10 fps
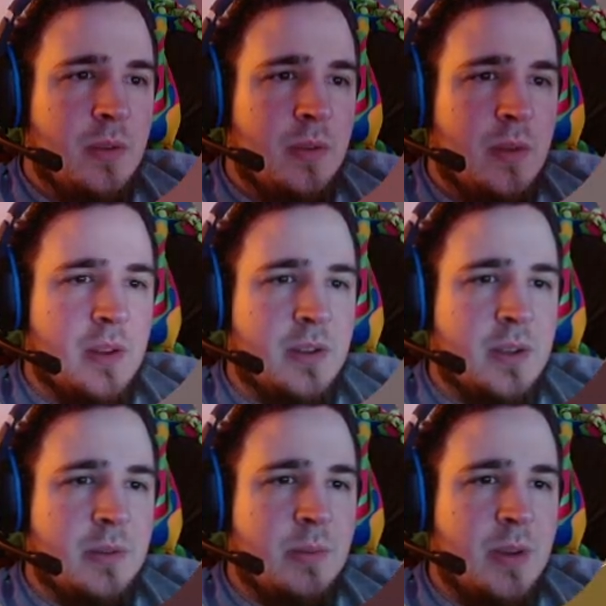Oh, except
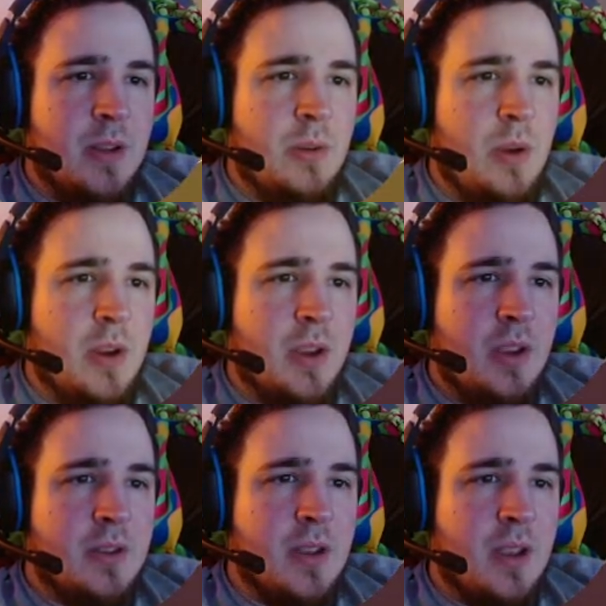it's being a little wonky
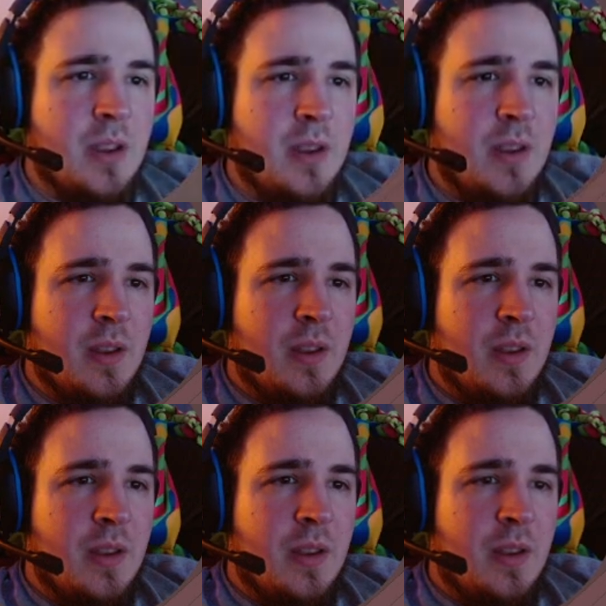because I
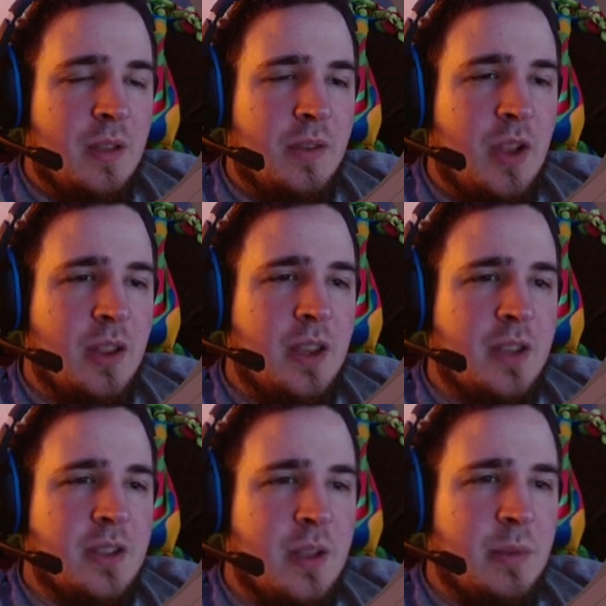have cut things
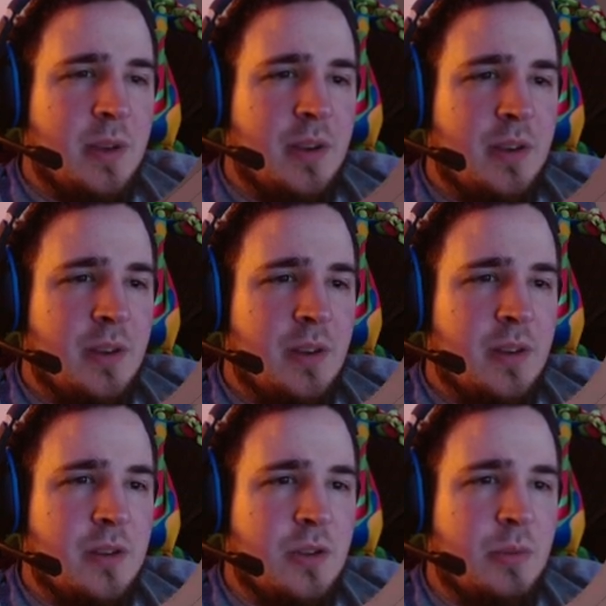up
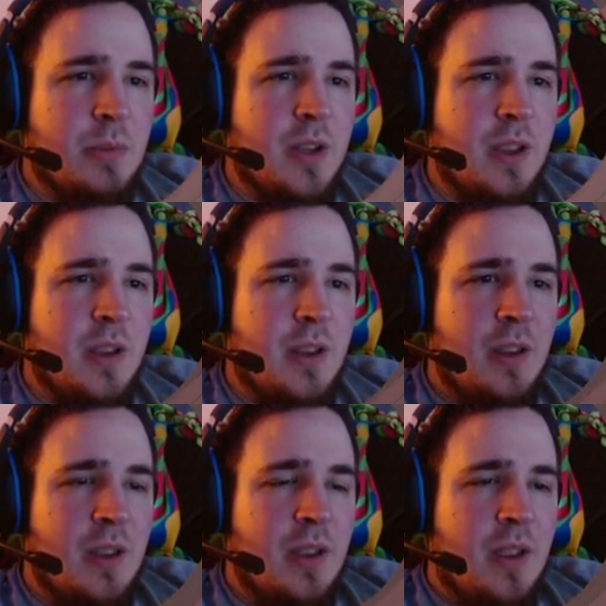stupidly
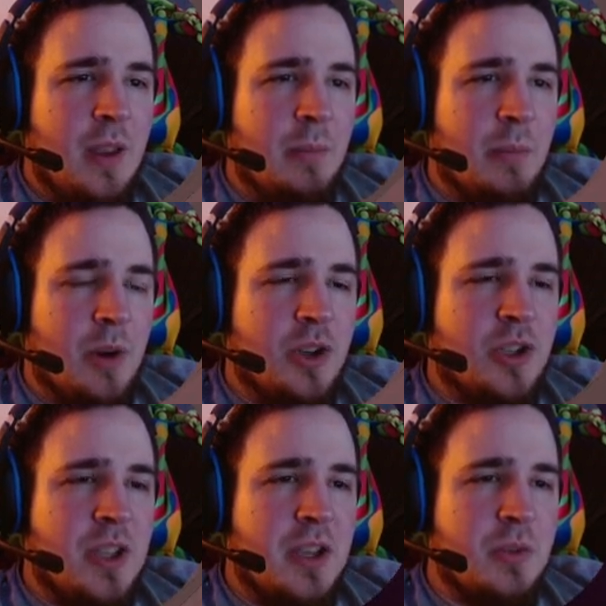and merged
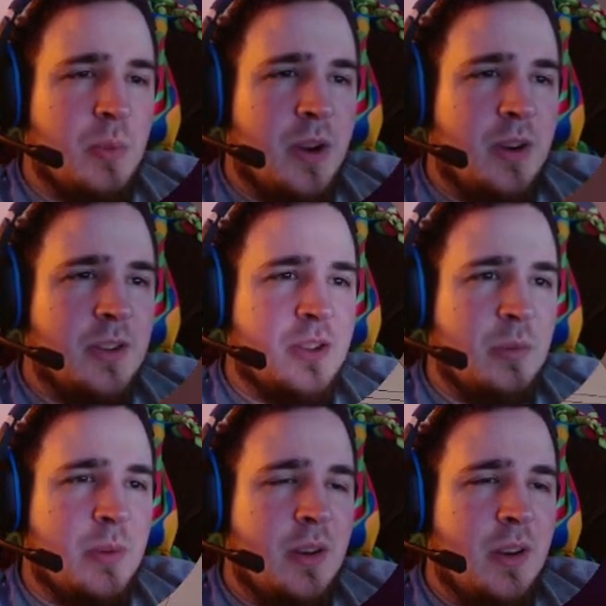things weird and stupid.